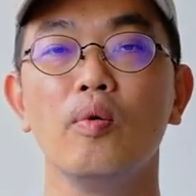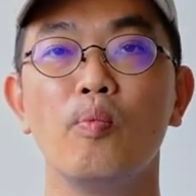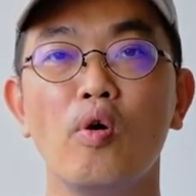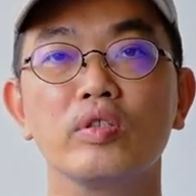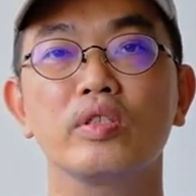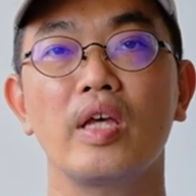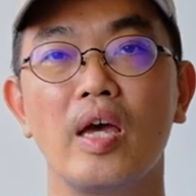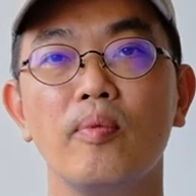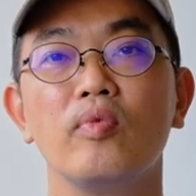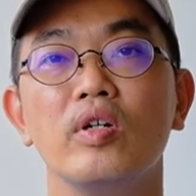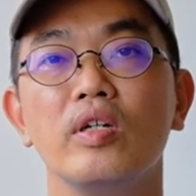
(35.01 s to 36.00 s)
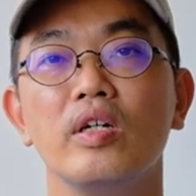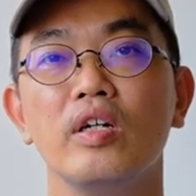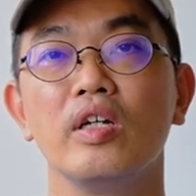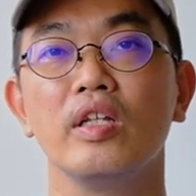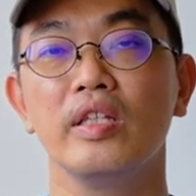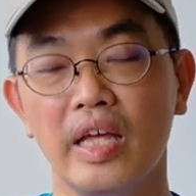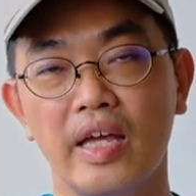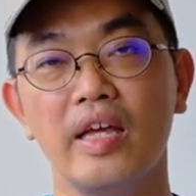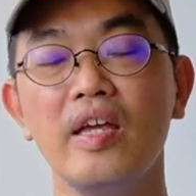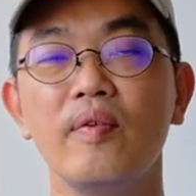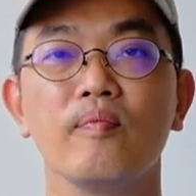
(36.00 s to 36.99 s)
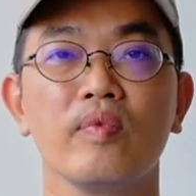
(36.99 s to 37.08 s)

Box Camera Day.